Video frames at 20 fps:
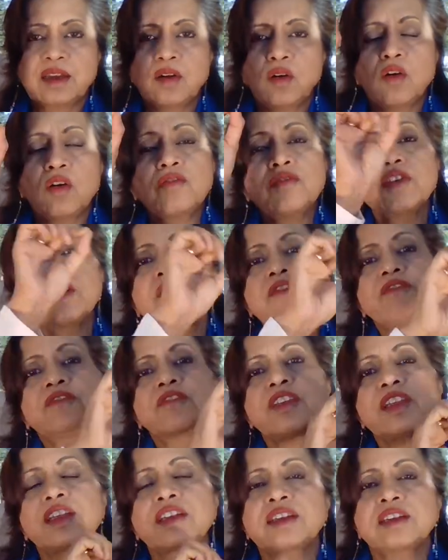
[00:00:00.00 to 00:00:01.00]
of
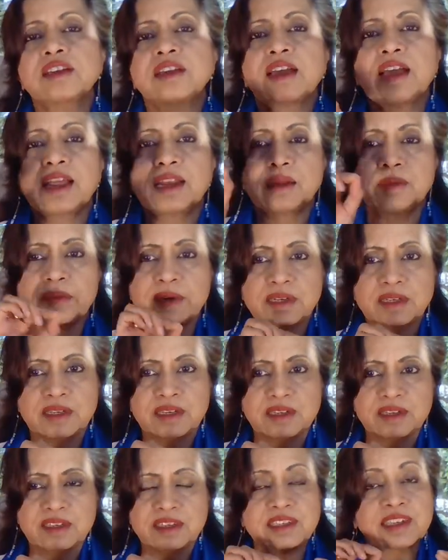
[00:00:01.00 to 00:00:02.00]
different elements
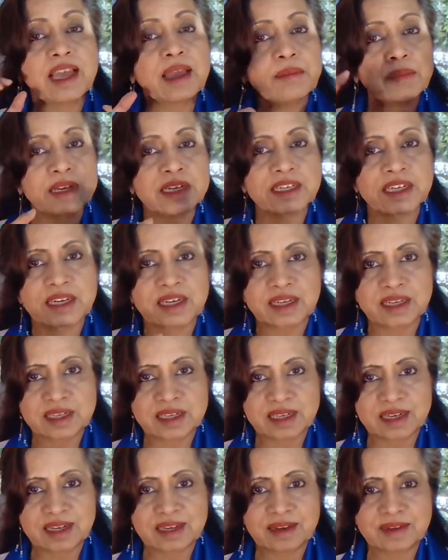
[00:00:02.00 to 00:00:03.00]

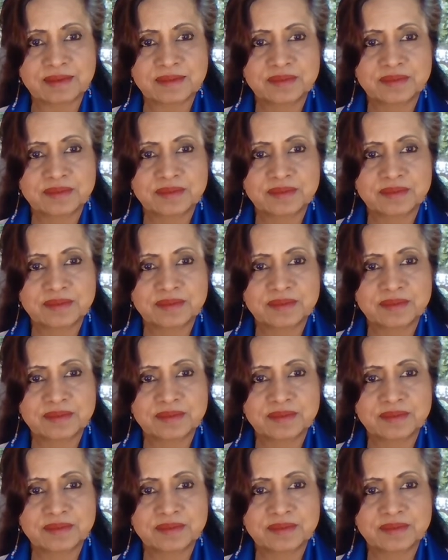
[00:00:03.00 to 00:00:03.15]
simultaneously.